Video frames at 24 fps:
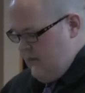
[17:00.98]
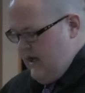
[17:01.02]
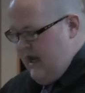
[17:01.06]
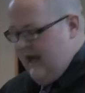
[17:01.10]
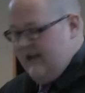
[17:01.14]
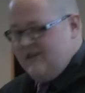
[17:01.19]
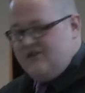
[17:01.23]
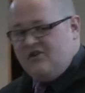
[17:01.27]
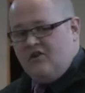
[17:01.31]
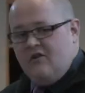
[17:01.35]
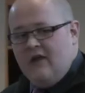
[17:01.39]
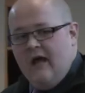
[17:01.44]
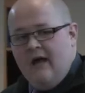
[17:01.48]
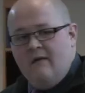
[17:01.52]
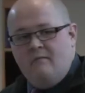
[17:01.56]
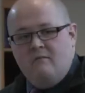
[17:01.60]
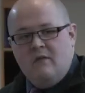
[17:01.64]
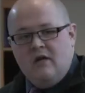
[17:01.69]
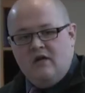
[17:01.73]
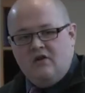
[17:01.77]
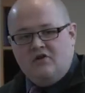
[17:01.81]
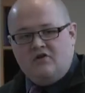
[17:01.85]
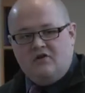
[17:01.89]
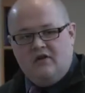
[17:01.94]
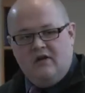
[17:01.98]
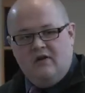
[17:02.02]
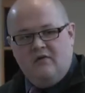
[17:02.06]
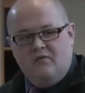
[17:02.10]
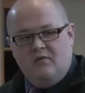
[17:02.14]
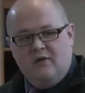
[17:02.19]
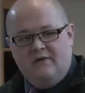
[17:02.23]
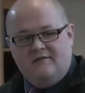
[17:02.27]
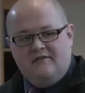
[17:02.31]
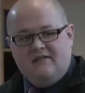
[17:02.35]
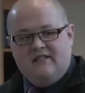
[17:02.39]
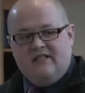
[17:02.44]
And so that ministry,
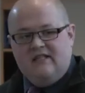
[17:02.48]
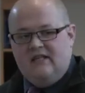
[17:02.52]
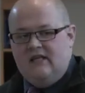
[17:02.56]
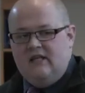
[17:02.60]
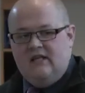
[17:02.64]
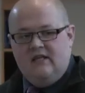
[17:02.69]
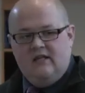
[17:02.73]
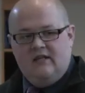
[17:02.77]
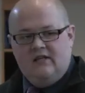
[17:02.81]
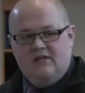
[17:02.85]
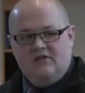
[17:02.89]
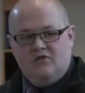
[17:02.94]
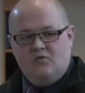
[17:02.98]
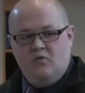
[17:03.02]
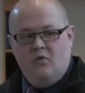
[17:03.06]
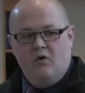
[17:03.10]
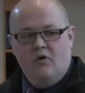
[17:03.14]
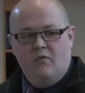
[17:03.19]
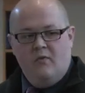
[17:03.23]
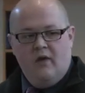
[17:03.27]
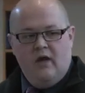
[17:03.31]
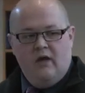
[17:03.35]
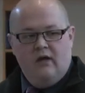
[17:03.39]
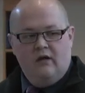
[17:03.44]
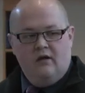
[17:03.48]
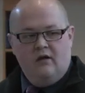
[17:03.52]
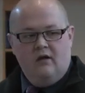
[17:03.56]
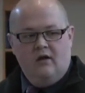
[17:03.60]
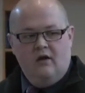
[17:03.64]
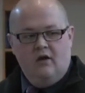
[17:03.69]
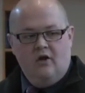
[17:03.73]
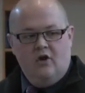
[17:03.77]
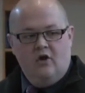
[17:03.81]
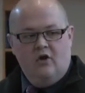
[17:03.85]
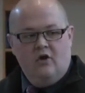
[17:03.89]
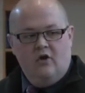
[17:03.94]
we've seen this woman
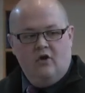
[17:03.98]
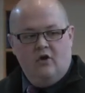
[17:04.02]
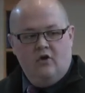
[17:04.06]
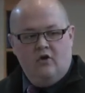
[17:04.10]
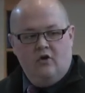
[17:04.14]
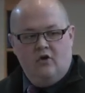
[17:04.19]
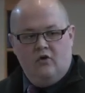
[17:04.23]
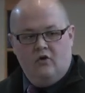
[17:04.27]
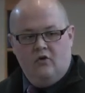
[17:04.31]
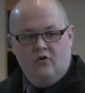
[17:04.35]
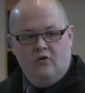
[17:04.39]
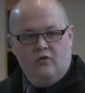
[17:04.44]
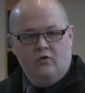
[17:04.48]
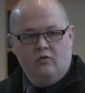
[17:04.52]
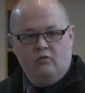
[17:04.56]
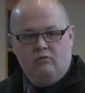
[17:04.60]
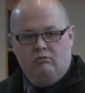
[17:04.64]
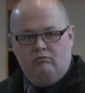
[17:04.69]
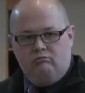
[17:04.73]
who